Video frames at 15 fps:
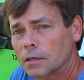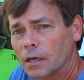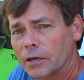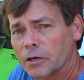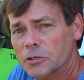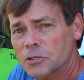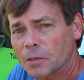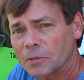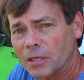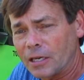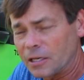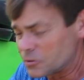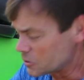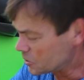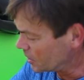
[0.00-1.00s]
Now here's something
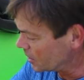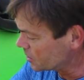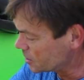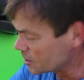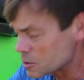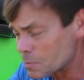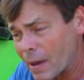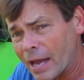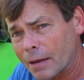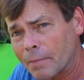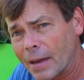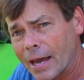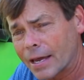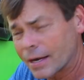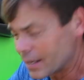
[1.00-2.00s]
interesting. See this back
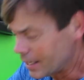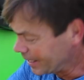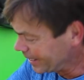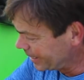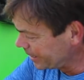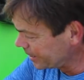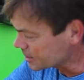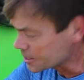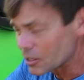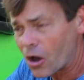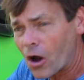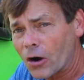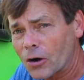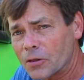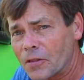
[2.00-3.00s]
mat? It's
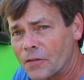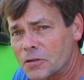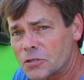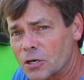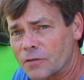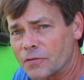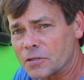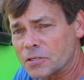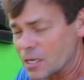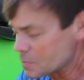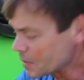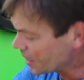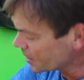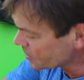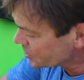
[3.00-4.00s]
longer than the surface. That's
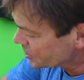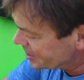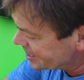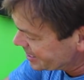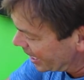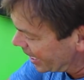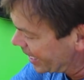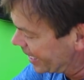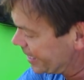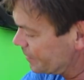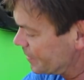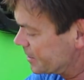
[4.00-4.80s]
because it's designed to